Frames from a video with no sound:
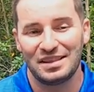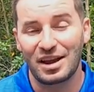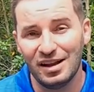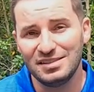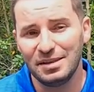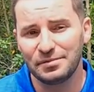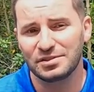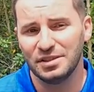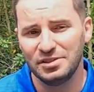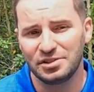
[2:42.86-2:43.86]
The concept
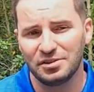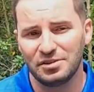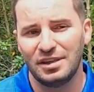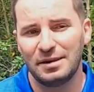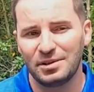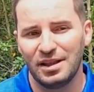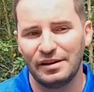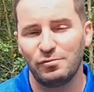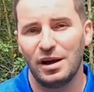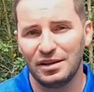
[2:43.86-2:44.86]
for Sunchill came to
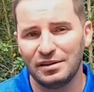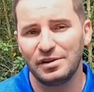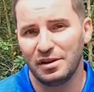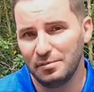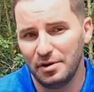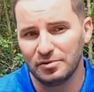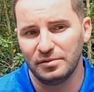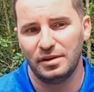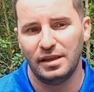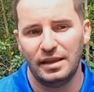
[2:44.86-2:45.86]
life while living on the boat.
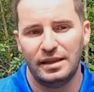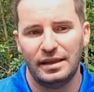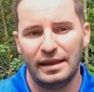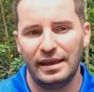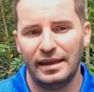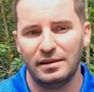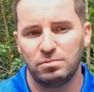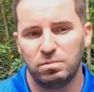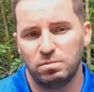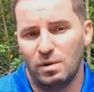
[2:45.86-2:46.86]

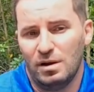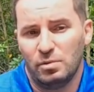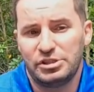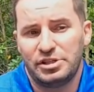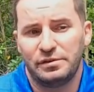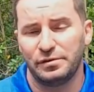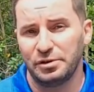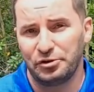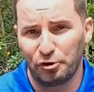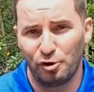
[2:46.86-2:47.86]
And while wishing
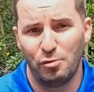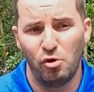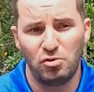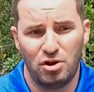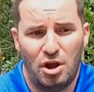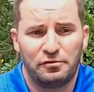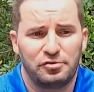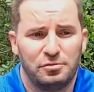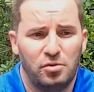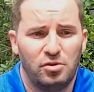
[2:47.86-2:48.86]
for a durable,
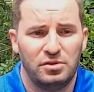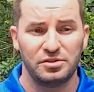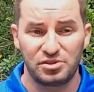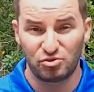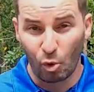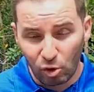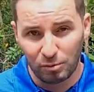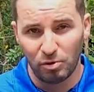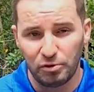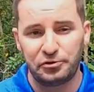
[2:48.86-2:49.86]
comfortable, and
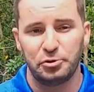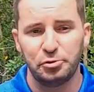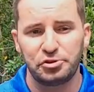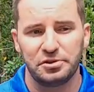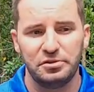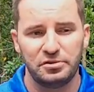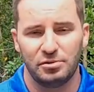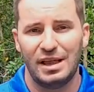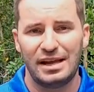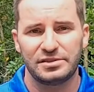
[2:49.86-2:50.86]
storable solution
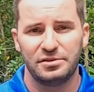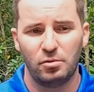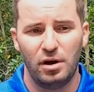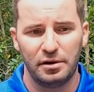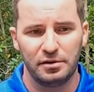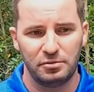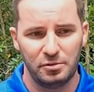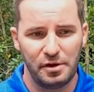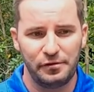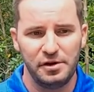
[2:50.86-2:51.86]
to relax in the water
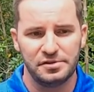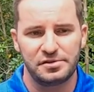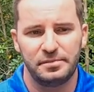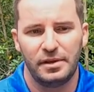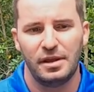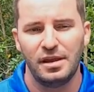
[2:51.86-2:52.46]
with my friends.